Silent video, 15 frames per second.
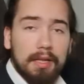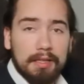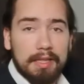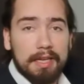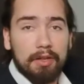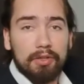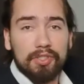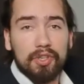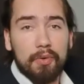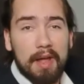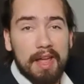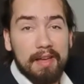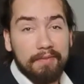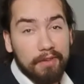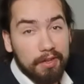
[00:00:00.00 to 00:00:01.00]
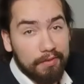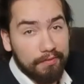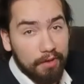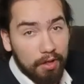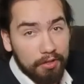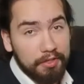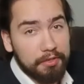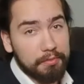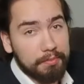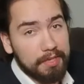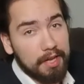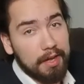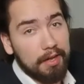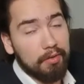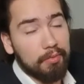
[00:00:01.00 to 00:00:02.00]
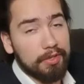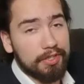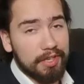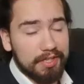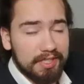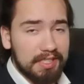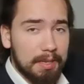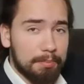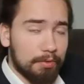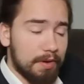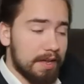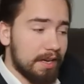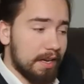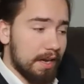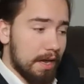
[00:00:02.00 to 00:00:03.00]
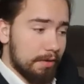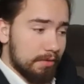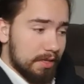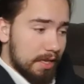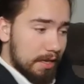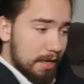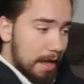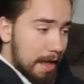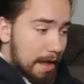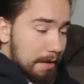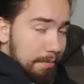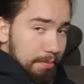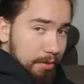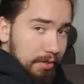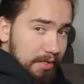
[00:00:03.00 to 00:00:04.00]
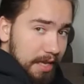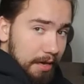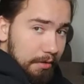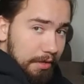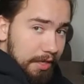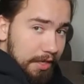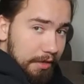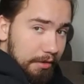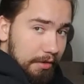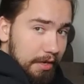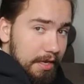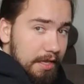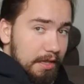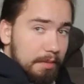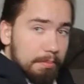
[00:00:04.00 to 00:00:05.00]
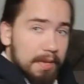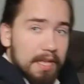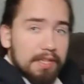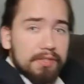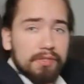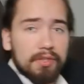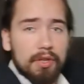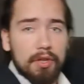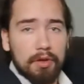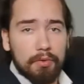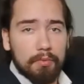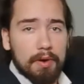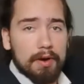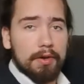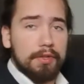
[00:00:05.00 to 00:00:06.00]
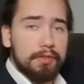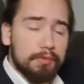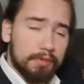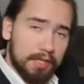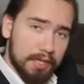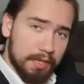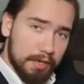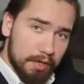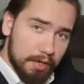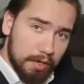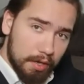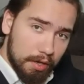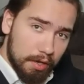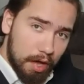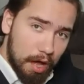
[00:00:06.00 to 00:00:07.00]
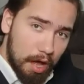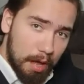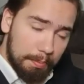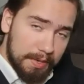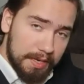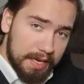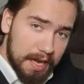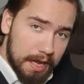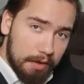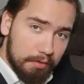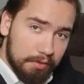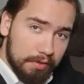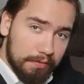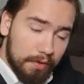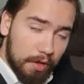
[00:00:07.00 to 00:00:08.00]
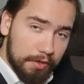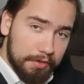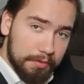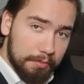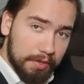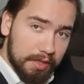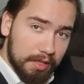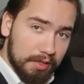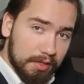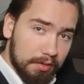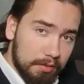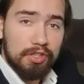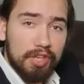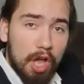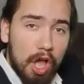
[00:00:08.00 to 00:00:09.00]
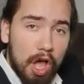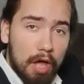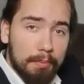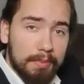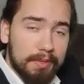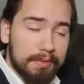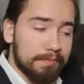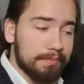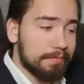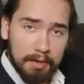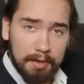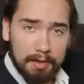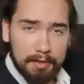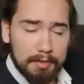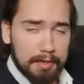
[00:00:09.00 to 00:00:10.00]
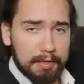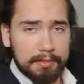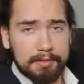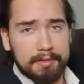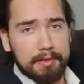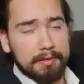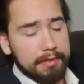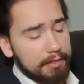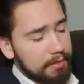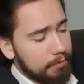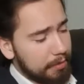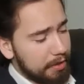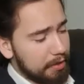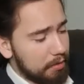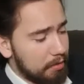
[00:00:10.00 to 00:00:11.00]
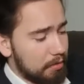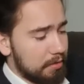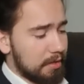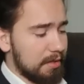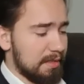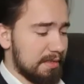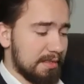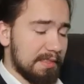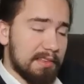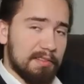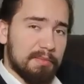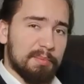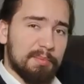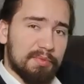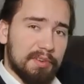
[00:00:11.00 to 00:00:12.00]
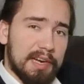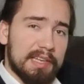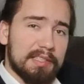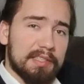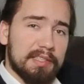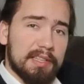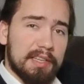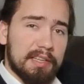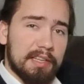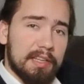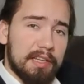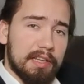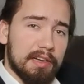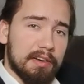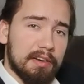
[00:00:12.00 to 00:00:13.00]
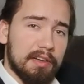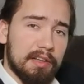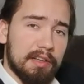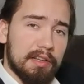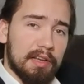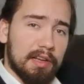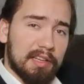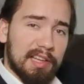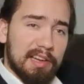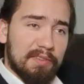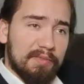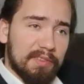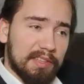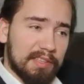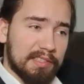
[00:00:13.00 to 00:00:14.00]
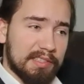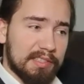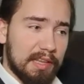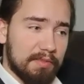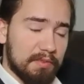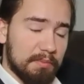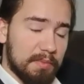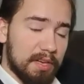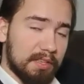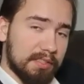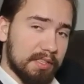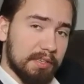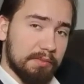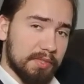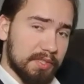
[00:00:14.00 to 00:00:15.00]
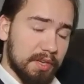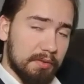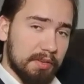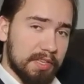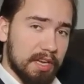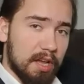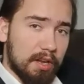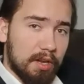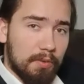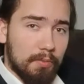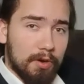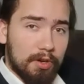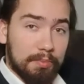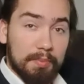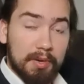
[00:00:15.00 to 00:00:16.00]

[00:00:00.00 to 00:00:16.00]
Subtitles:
They also have a volume dial, which I separated out and put down here in the base, where you can up and down the volume with a little knob. Next, I guess we can look at this little brace thing here. I got it for like $7, and it was totally not going to work,